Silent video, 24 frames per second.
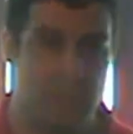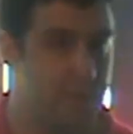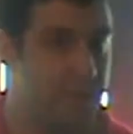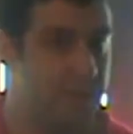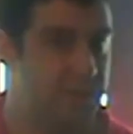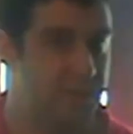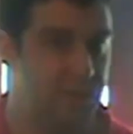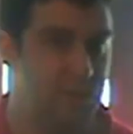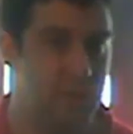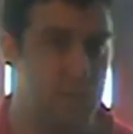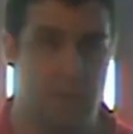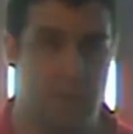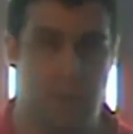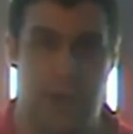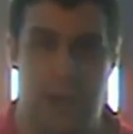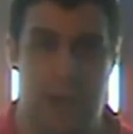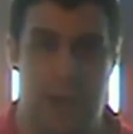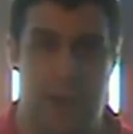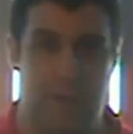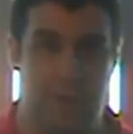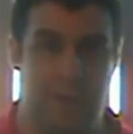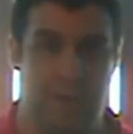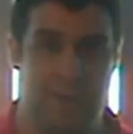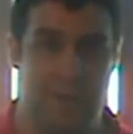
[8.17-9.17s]
This is, the, uh,
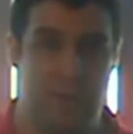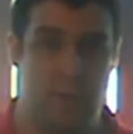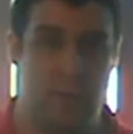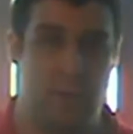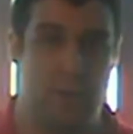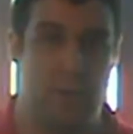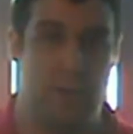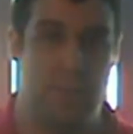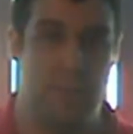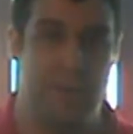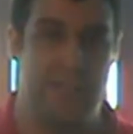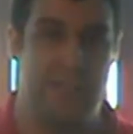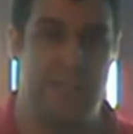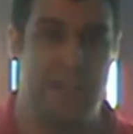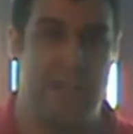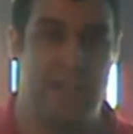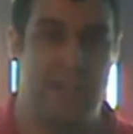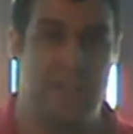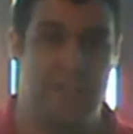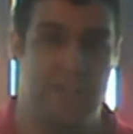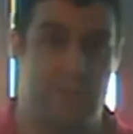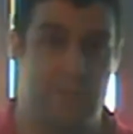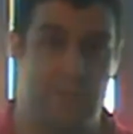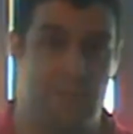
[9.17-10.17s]
I don't even know how many
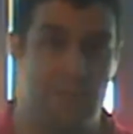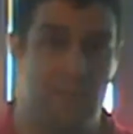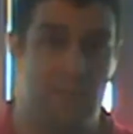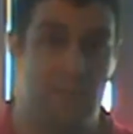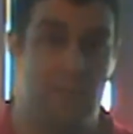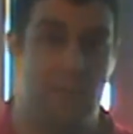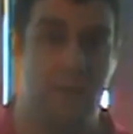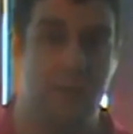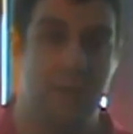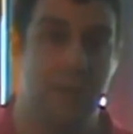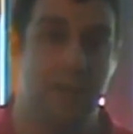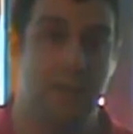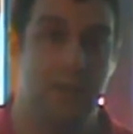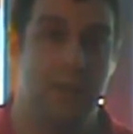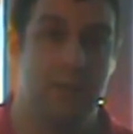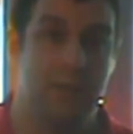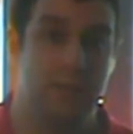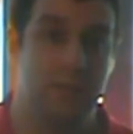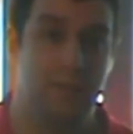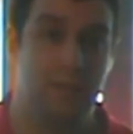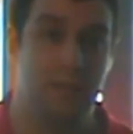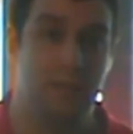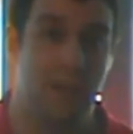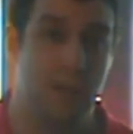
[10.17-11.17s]
takes I've
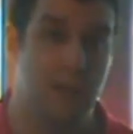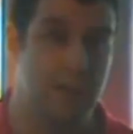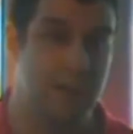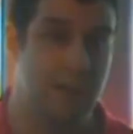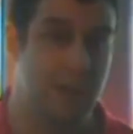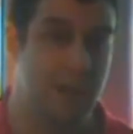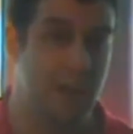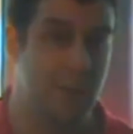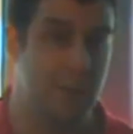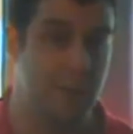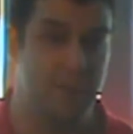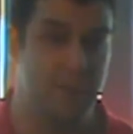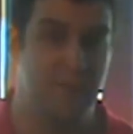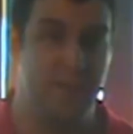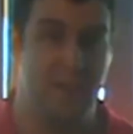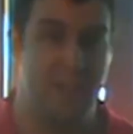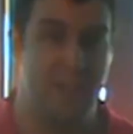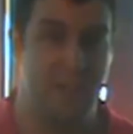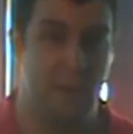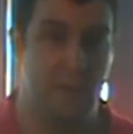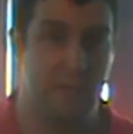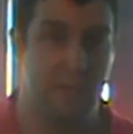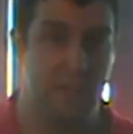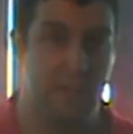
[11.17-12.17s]
done on this
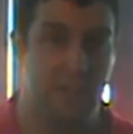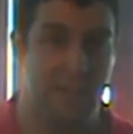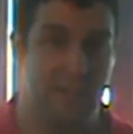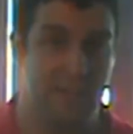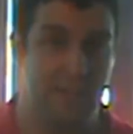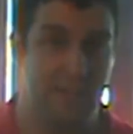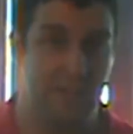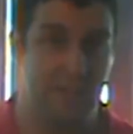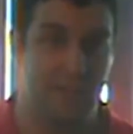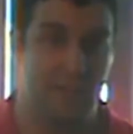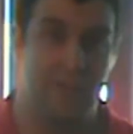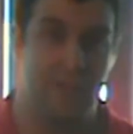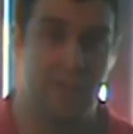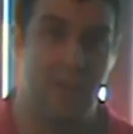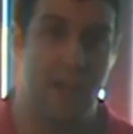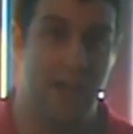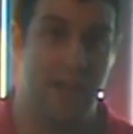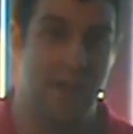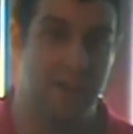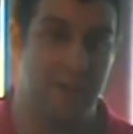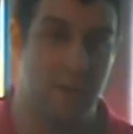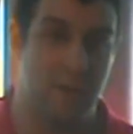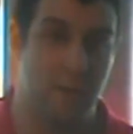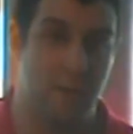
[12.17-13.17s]
video today since I've
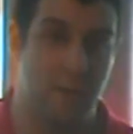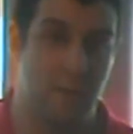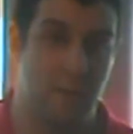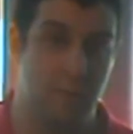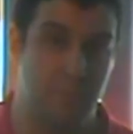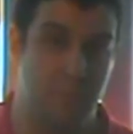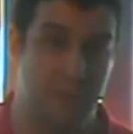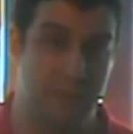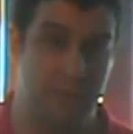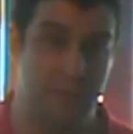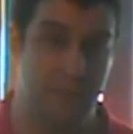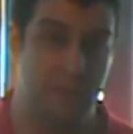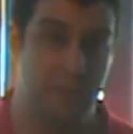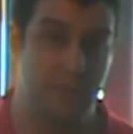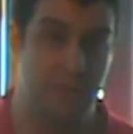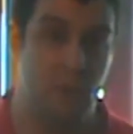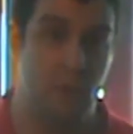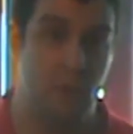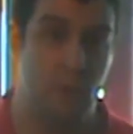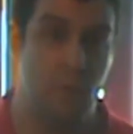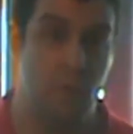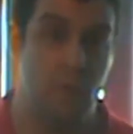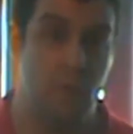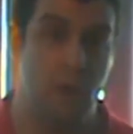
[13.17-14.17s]
gotten home, but it's
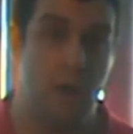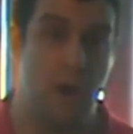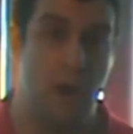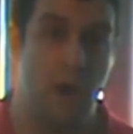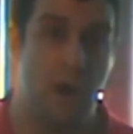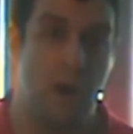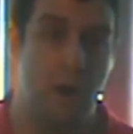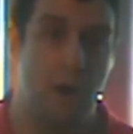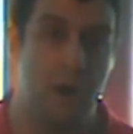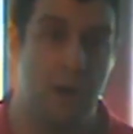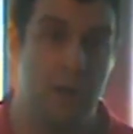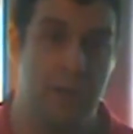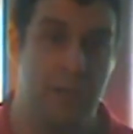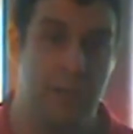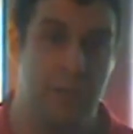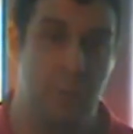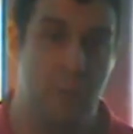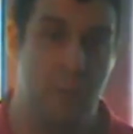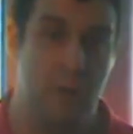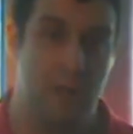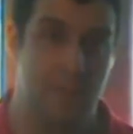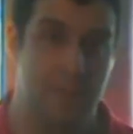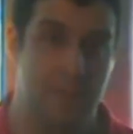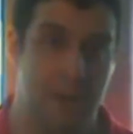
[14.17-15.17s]
so hard to
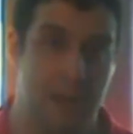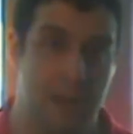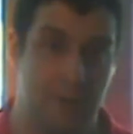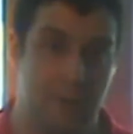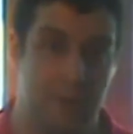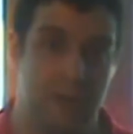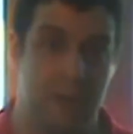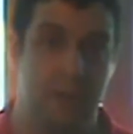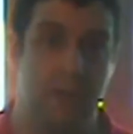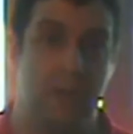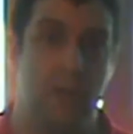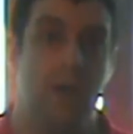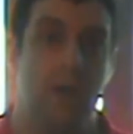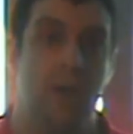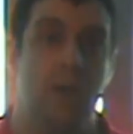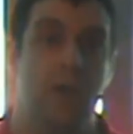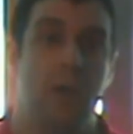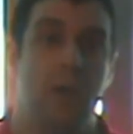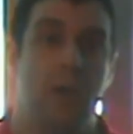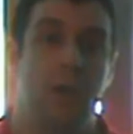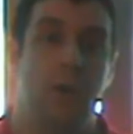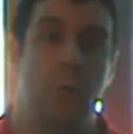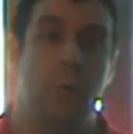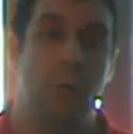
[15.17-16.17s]
talk about
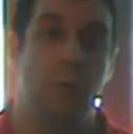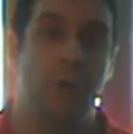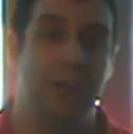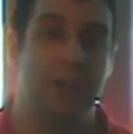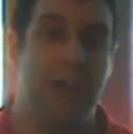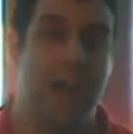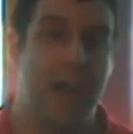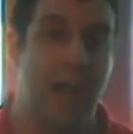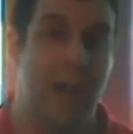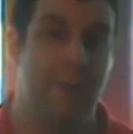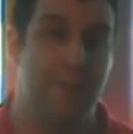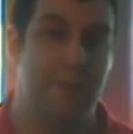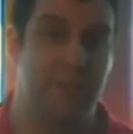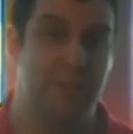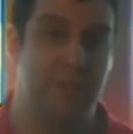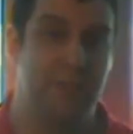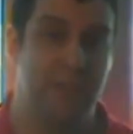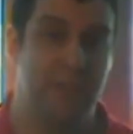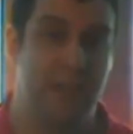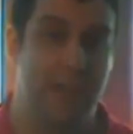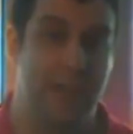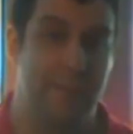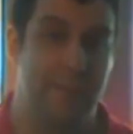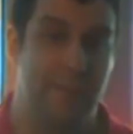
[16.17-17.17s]
what happened
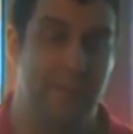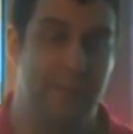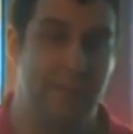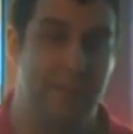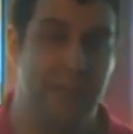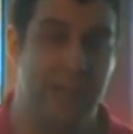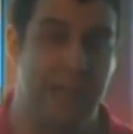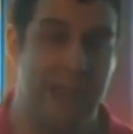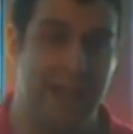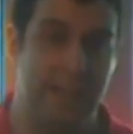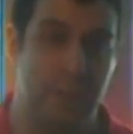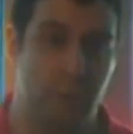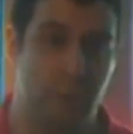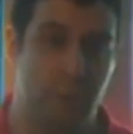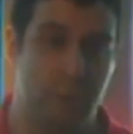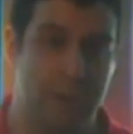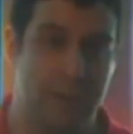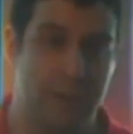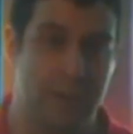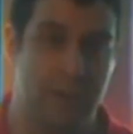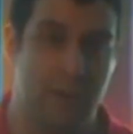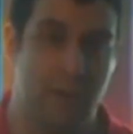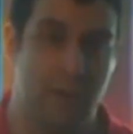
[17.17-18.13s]
today with the A train in